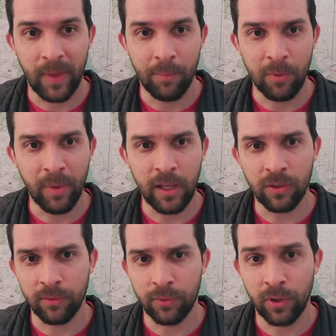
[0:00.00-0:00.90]
You might
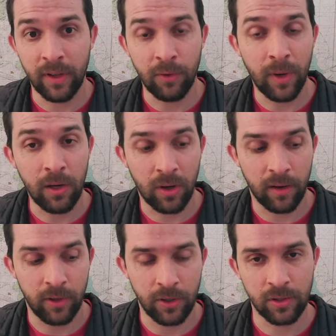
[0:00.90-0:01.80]
use it for event radio
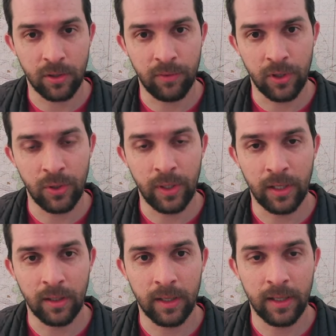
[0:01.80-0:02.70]
coverage. So if you're
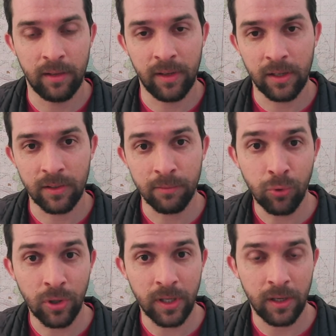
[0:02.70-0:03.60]
doing event
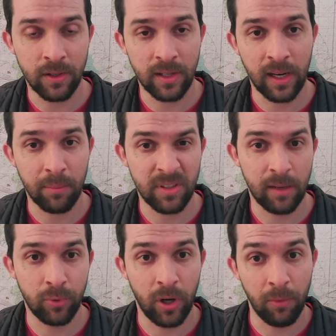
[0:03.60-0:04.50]
support and you're setting up a
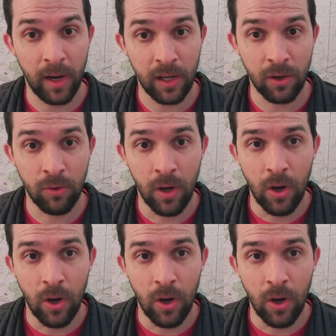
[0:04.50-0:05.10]
temporary radio,